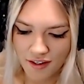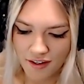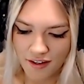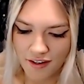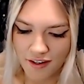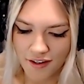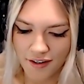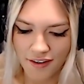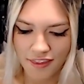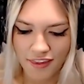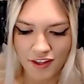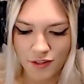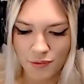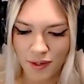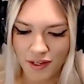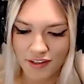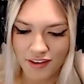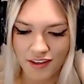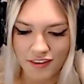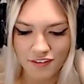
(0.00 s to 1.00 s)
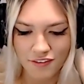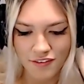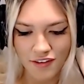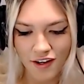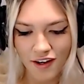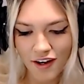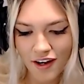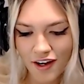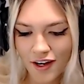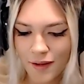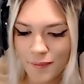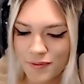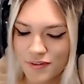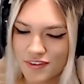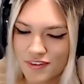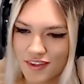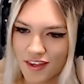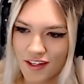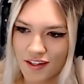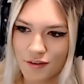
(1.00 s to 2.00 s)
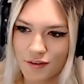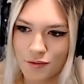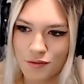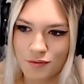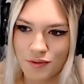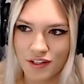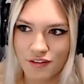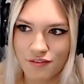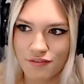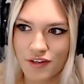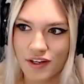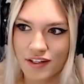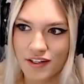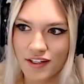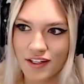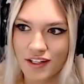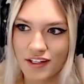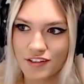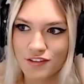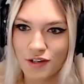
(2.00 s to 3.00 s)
And like you had to like learn the ops. Like it was really fun, like